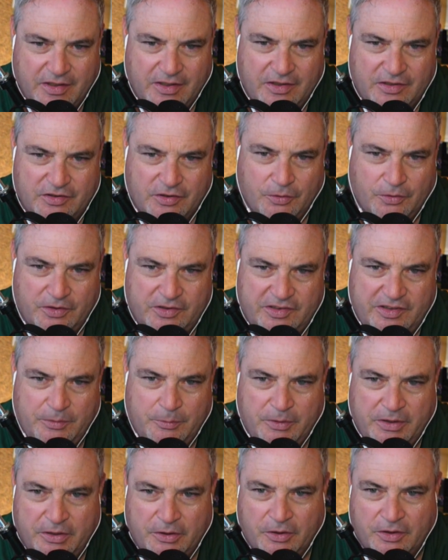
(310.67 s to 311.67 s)
So let's see
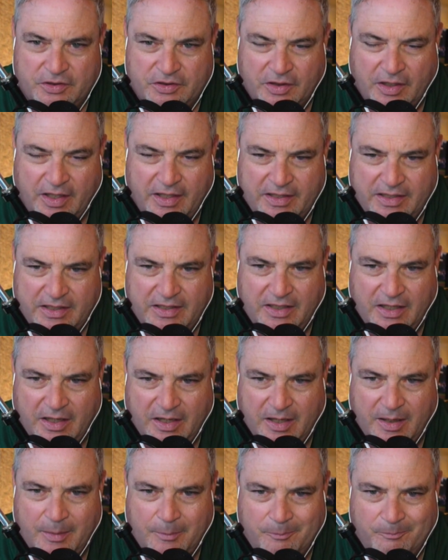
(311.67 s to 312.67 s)
what he looks like. You
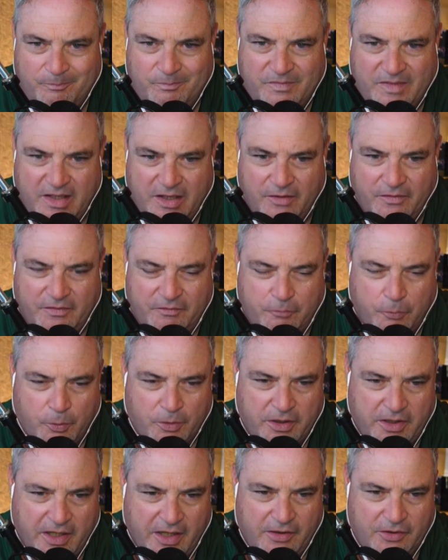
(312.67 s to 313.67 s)
know, the
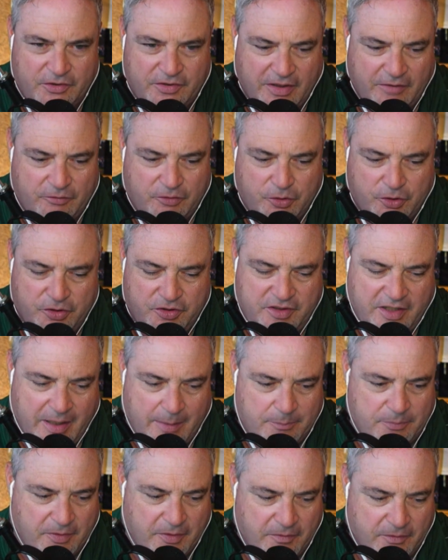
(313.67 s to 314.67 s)
49ers have good
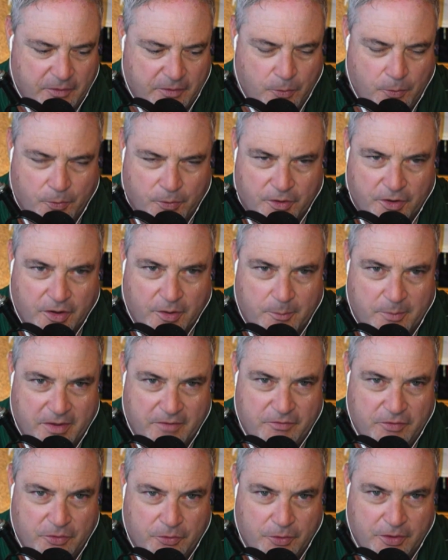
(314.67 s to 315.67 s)
depth on the corner. I mean,
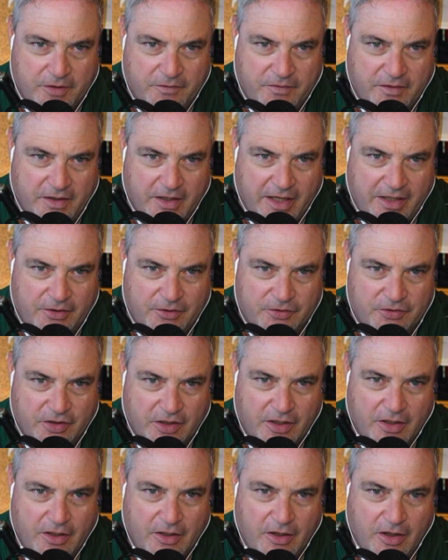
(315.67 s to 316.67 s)
if you look at the Niners
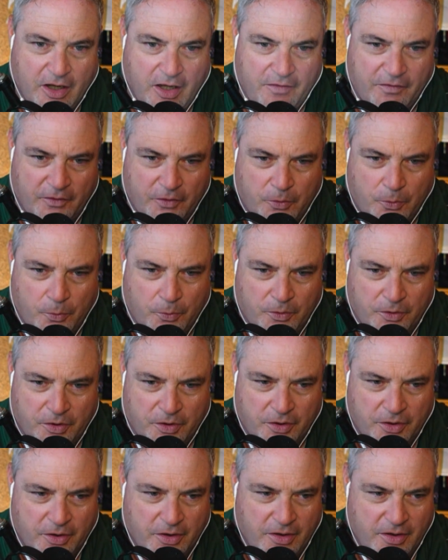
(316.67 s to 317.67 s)
on the
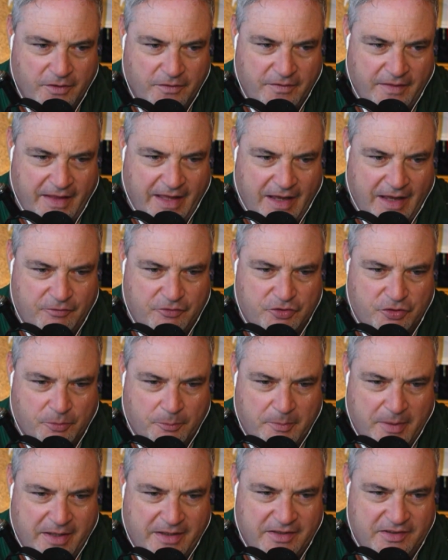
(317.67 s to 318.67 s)
corner, they have
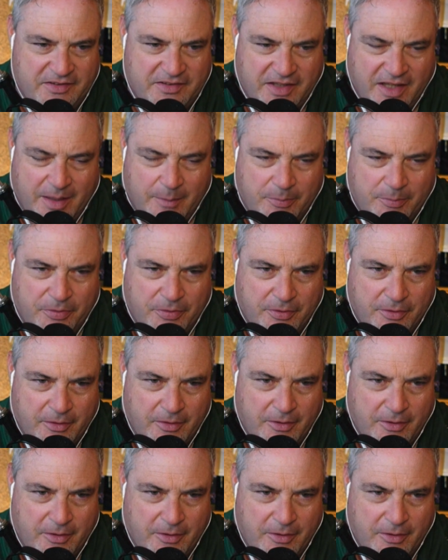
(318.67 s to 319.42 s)
tremendous depth,